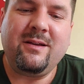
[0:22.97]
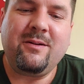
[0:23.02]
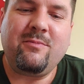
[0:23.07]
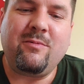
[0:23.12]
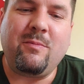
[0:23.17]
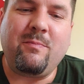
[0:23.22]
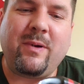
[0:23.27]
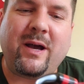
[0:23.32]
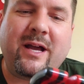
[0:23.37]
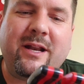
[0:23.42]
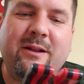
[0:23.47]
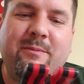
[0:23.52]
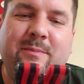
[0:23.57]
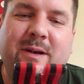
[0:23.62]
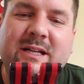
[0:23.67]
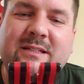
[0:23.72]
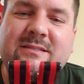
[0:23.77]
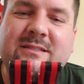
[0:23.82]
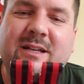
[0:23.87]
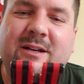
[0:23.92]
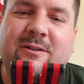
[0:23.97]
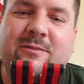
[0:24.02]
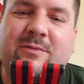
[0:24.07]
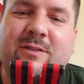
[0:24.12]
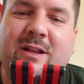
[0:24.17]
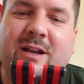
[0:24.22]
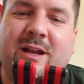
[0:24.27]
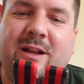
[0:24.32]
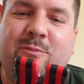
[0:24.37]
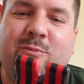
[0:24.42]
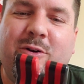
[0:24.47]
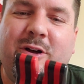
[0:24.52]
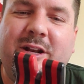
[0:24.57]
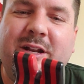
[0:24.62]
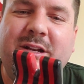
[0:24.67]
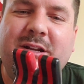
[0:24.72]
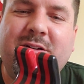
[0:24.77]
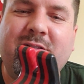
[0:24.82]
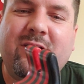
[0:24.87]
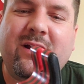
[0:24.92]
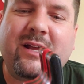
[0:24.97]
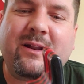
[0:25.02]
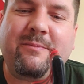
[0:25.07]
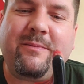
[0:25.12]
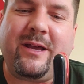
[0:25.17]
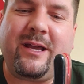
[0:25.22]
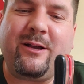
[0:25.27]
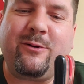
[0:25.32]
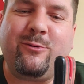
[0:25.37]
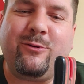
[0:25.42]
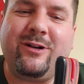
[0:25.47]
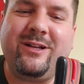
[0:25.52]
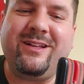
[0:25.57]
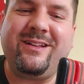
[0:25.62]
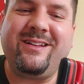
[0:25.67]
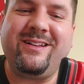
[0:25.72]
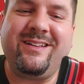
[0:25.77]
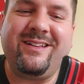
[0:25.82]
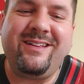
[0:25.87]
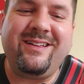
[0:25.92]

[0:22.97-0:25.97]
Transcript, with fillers: reminded myself that I'd wanted to try to make one